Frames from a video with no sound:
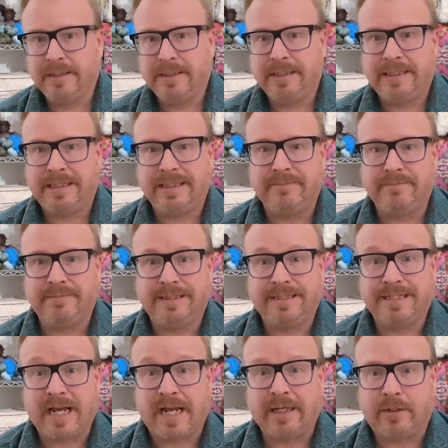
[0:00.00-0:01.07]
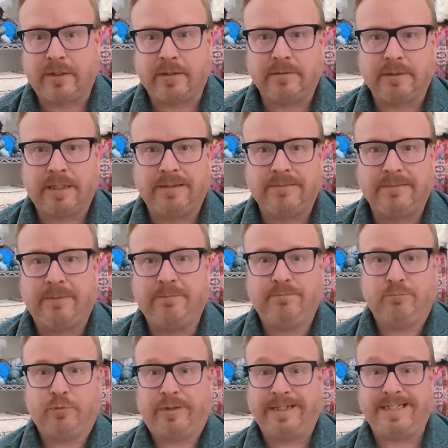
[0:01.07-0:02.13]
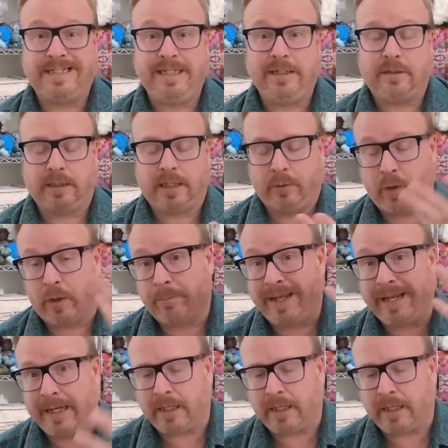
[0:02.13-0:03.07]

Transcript: I am a designer. I'm wearing teal. I wear pink.